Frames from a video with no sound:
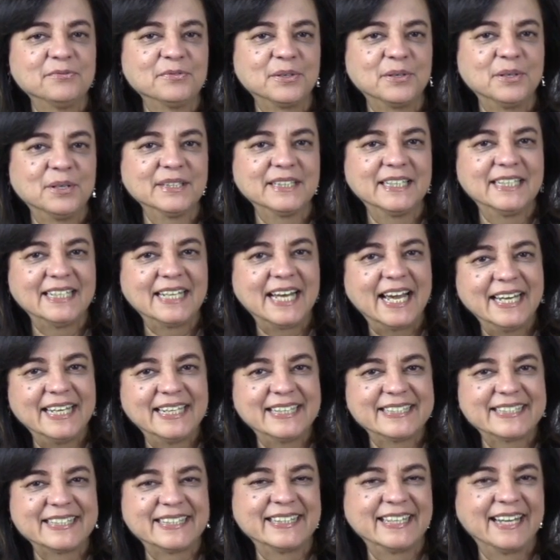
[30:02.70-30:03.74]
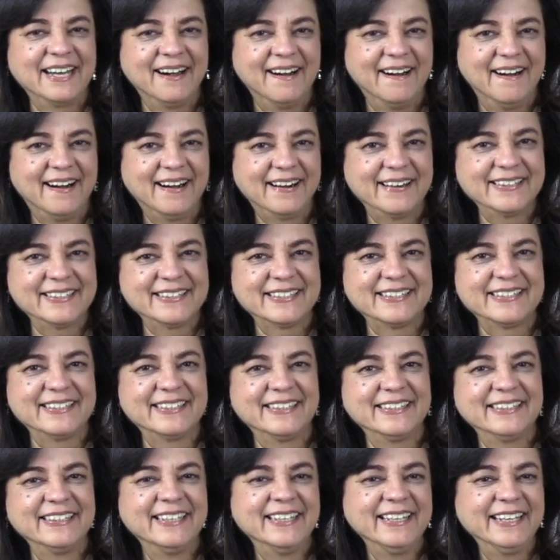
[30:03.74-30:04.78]
for all the likes and the hearts.
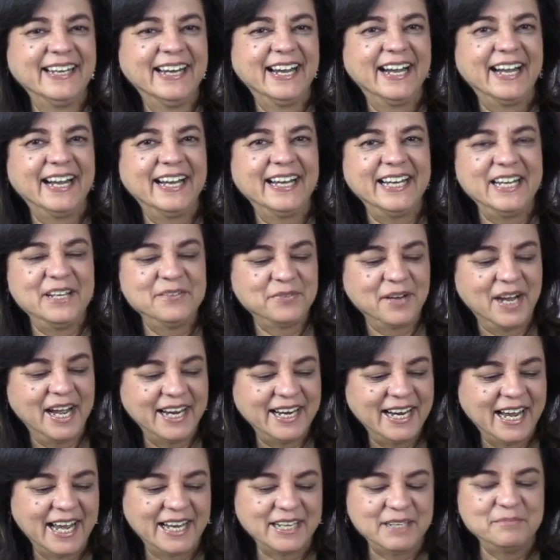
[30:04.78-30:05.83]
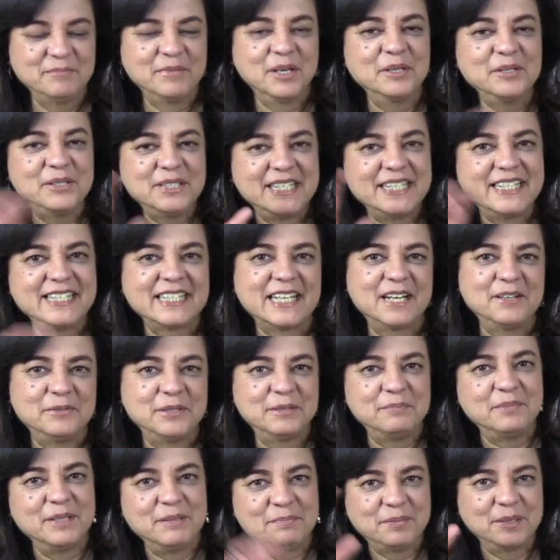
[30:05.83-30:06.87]
And uh, if I had emojis, I
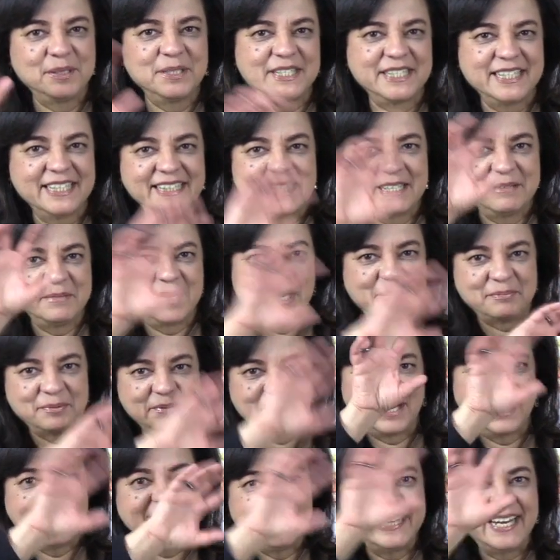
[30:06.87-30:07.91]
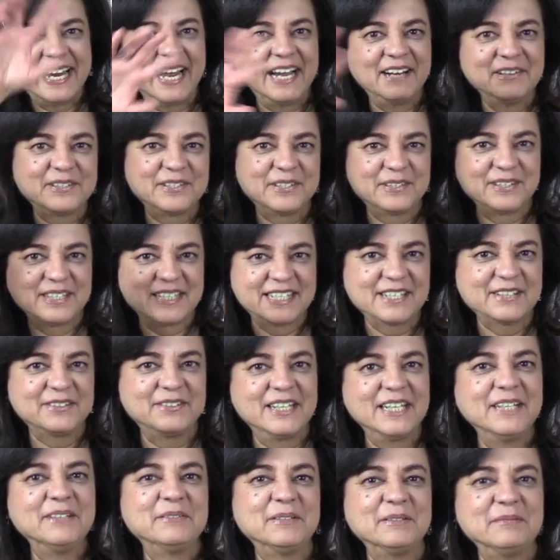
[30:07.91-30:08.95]
would be pushing them up right now so the
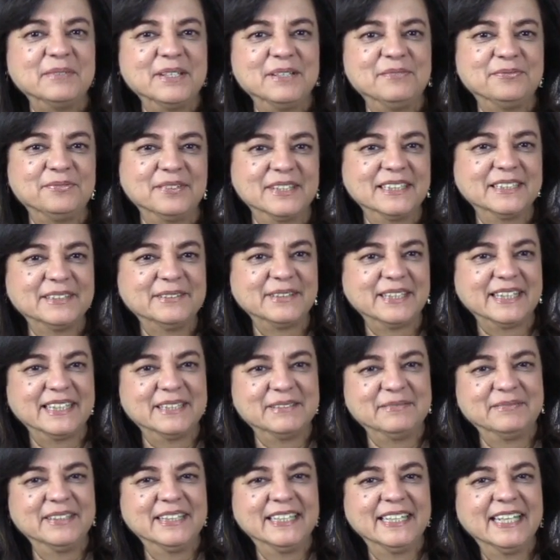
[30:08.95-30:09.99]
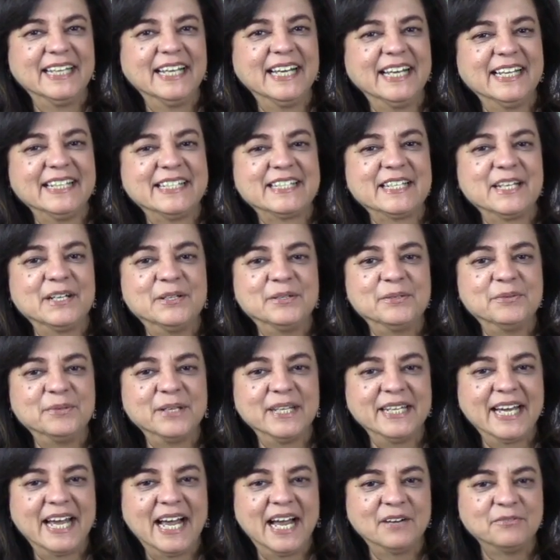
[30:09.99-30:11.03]
screen would be filled with them. So,
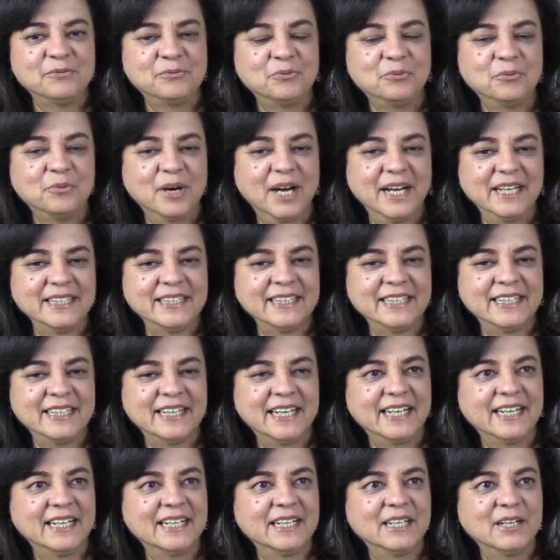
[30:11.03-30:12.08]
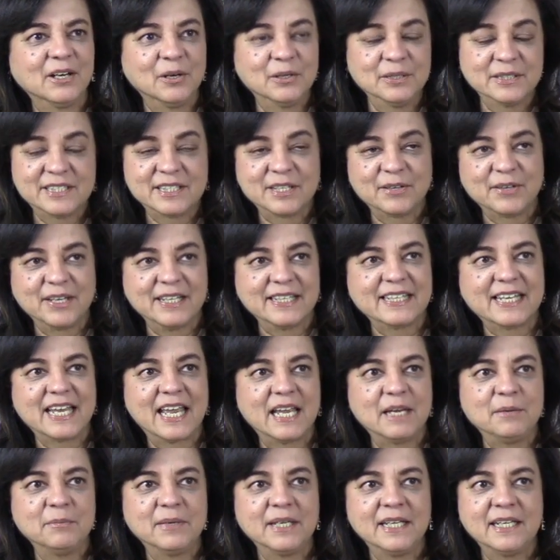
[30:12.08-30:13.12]
we have one uh, also that
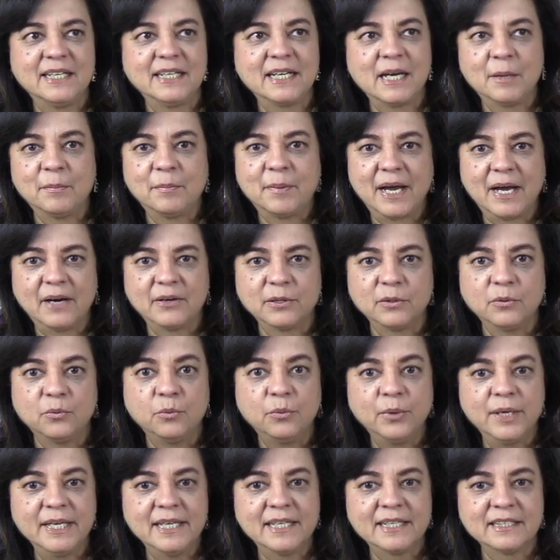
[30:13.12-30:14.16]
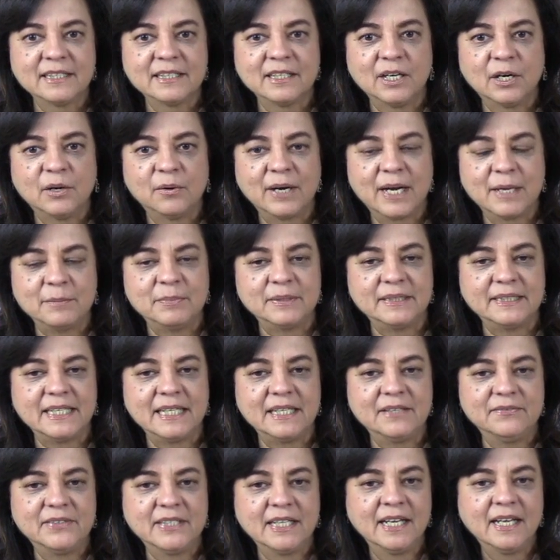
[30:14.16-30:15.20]
came in about a week ago, I
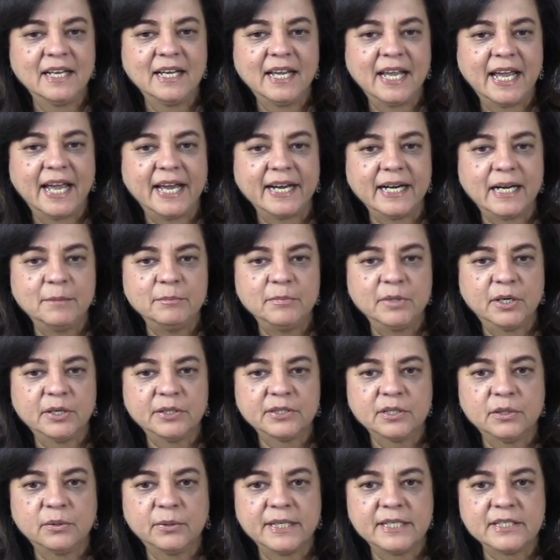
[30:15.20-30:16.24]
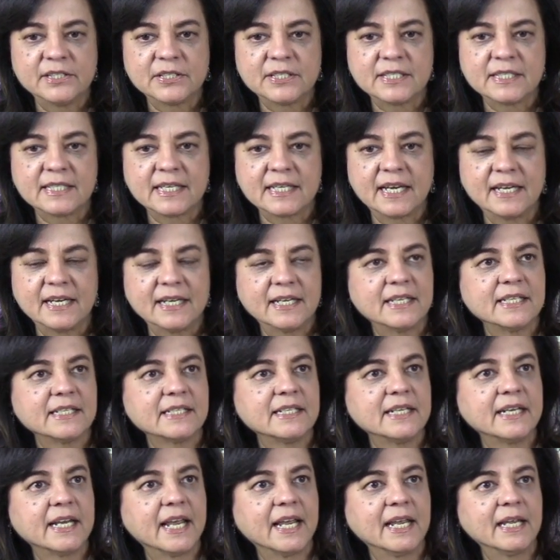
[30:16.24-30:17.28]
believed, and I'm not going to say
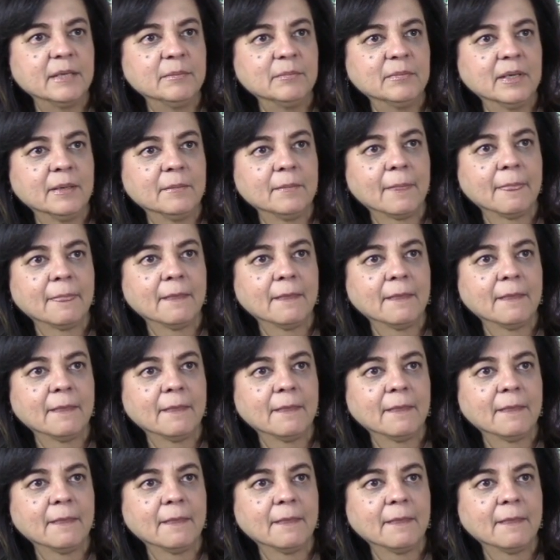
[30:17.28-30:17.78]
his name.